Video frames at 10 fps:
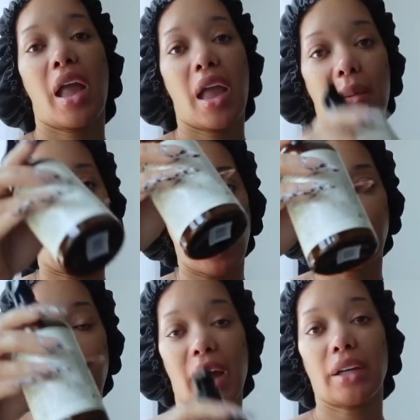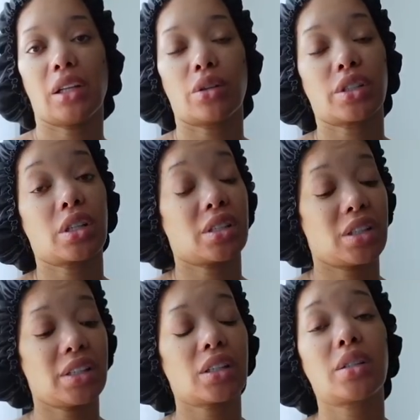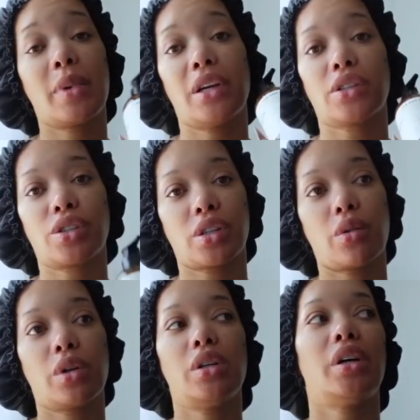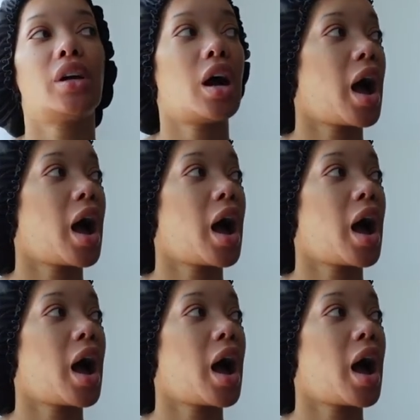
and bought the body lotion because this smells so good.